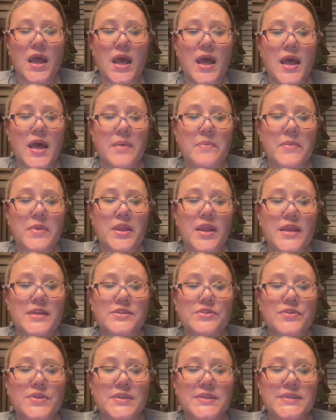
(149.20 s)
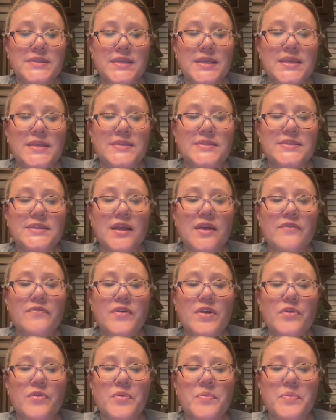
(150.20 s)
As you can see and stuff,
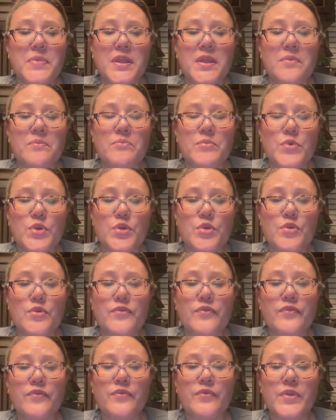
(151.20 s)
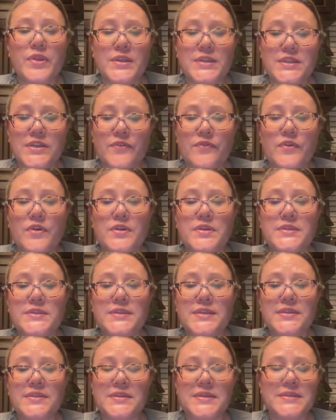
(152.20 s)
it would be mu for the
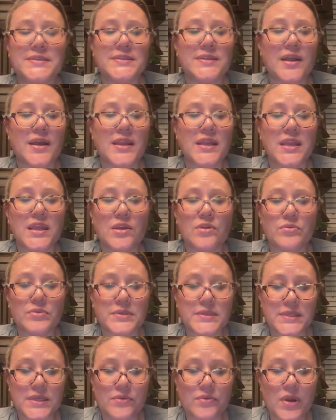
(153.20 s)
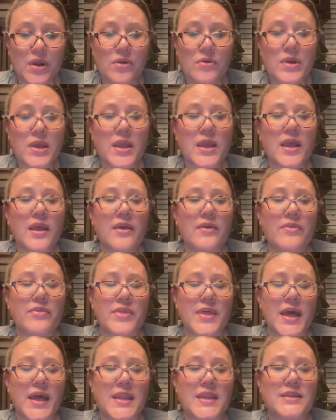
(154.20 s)
difference does not equal 0.
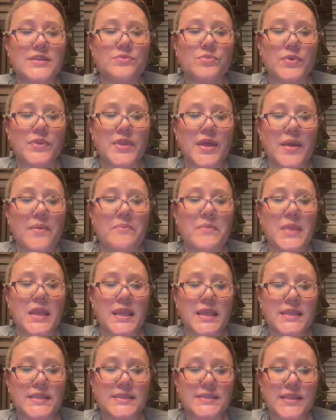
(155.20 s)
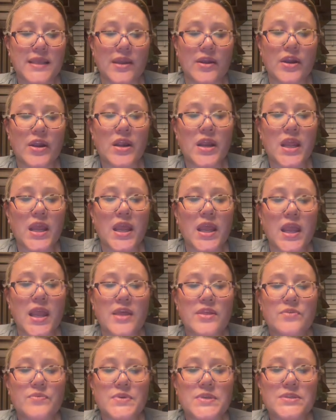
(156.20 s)
That is what that means there.
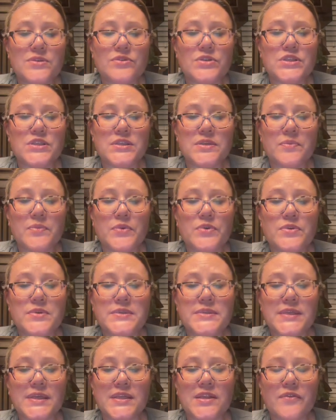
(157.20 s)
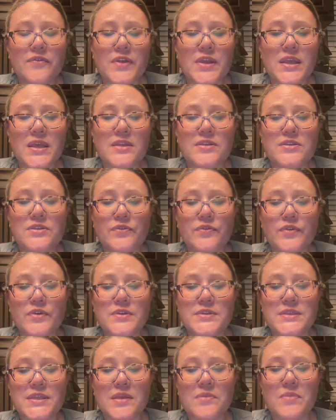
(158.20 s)
And the research symbol, significant
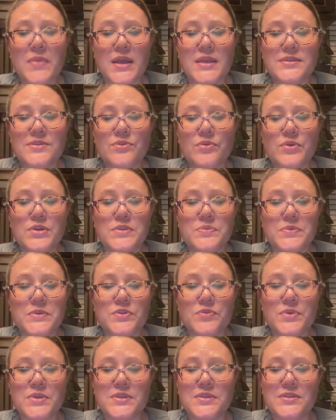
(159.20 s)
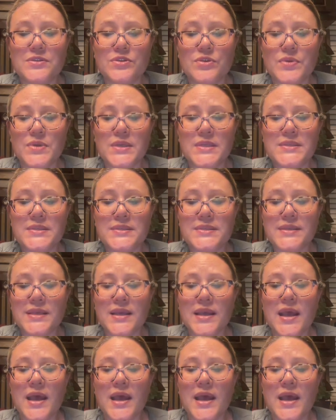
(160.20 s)
difference in math scores between students